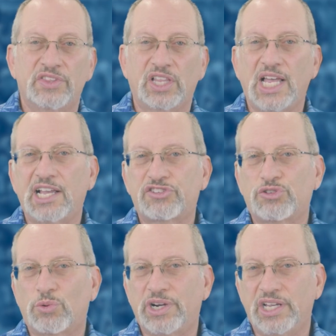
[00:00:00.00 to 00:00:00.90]
The last
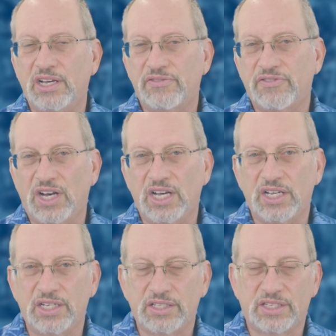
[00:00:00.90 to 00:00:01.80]
story of
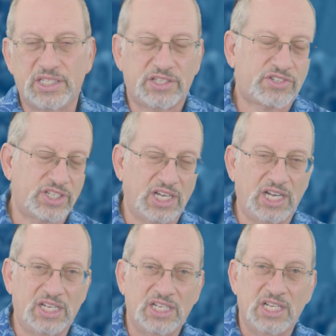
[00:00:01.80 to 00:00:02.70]
this
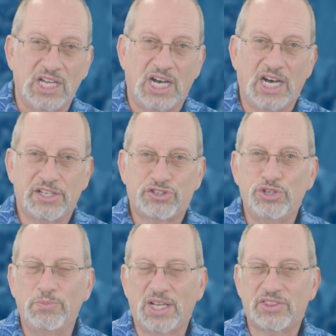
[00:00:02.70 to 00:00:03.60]

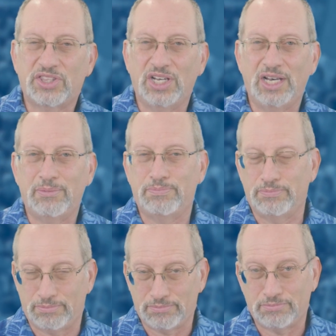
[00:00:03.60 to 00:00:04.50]
2-month
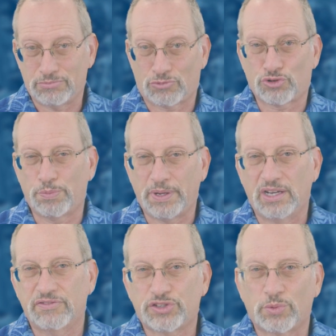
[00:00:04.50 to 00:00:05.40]
grouping
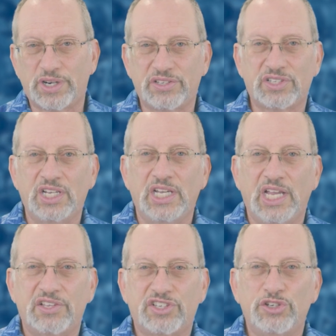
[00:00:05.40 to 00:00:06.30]
of stories
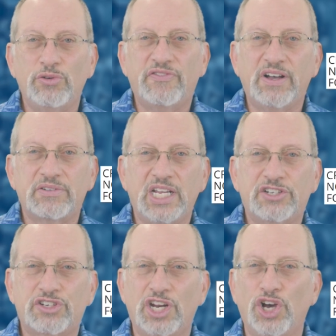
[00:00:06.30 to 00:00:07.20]
is a new
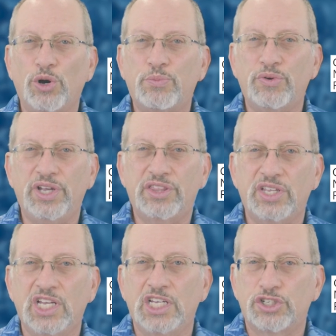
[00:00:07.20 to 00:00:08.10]
foundation to help
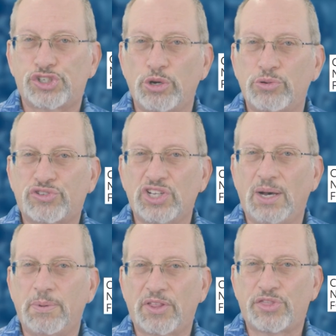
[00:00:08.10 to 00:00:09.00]
with
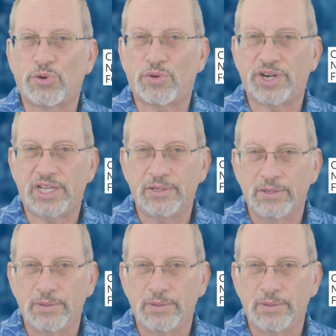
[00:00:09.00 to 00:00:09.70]
Showstop Authority.